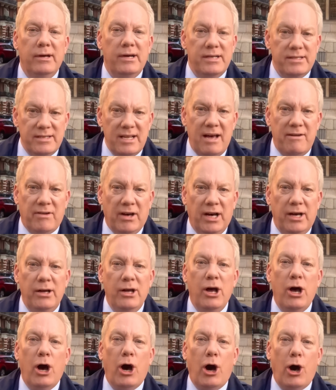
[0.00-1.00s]
As ever,
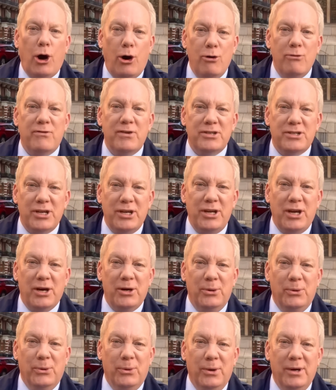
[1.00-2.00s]
over to
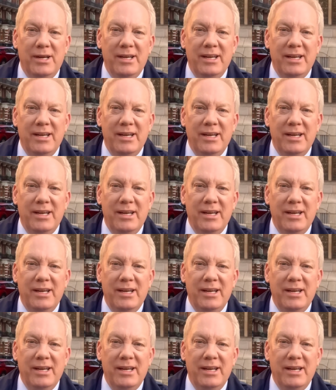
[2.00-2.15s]
you.